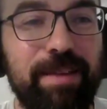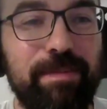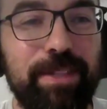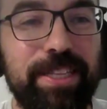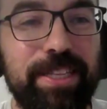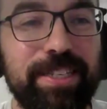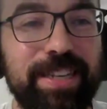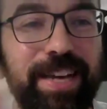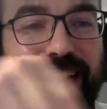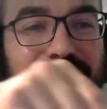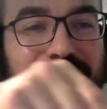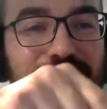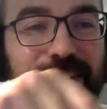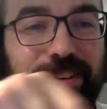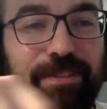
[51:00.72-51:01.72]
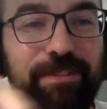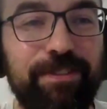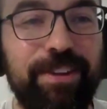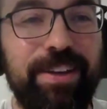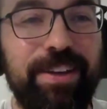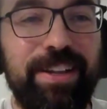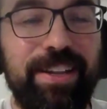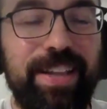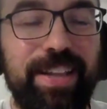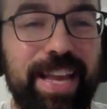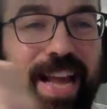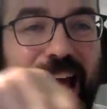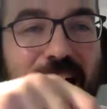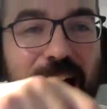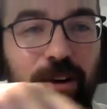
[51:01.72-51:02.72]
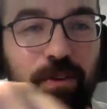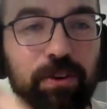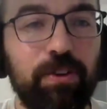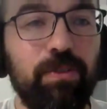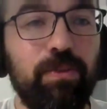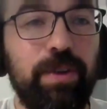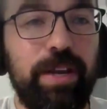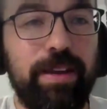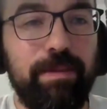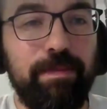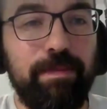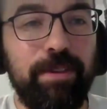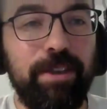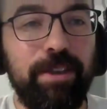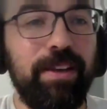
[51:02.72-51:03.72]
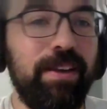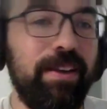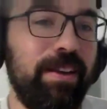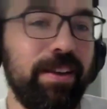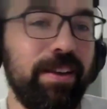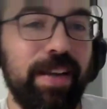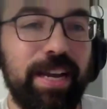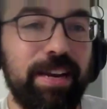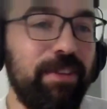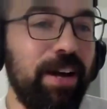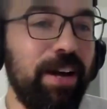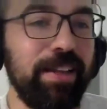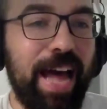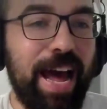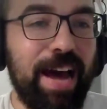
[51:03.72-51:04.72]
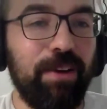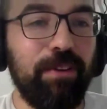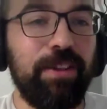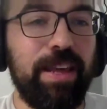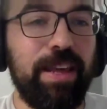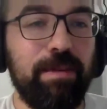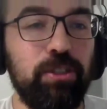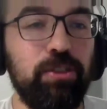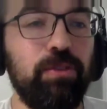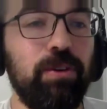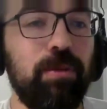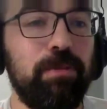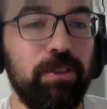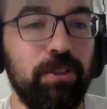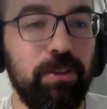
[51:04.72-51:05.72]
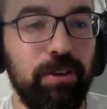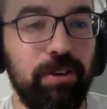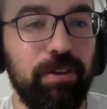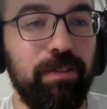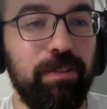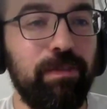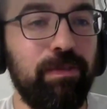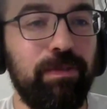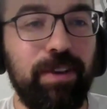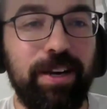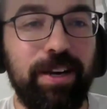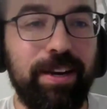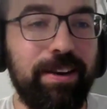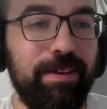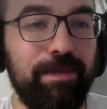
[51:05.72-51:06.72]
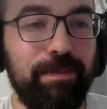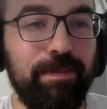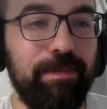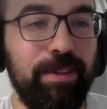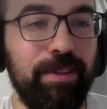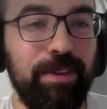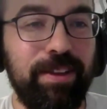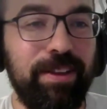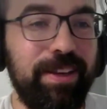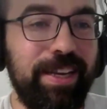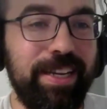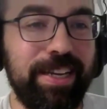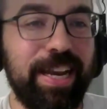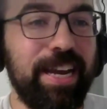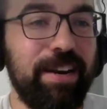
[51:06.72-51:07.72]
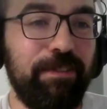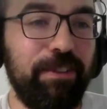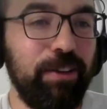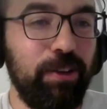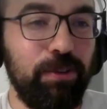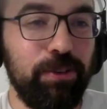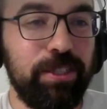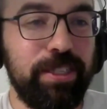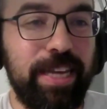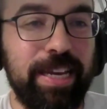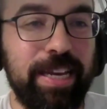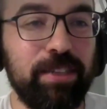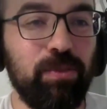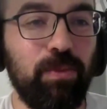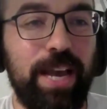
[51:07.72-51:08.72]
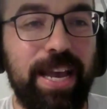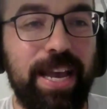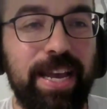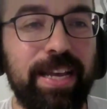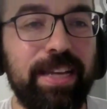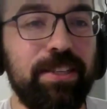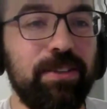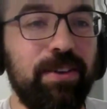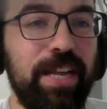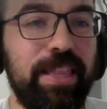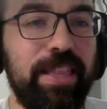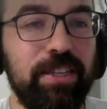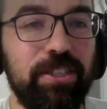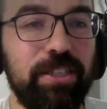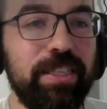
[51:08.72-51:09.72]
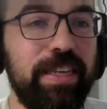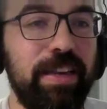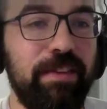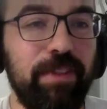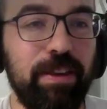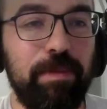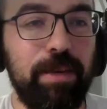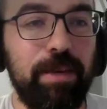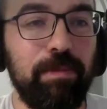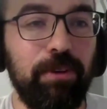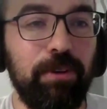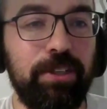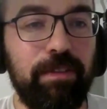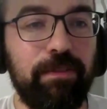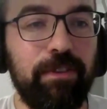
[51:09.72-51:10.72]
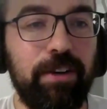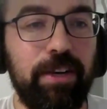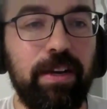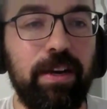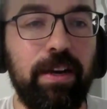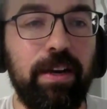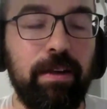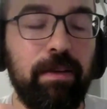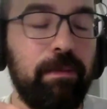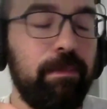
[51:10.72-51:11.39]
them this kind of like outer rim kind of allowed them to observe in kind of a low stakes way. And so I think just giving people different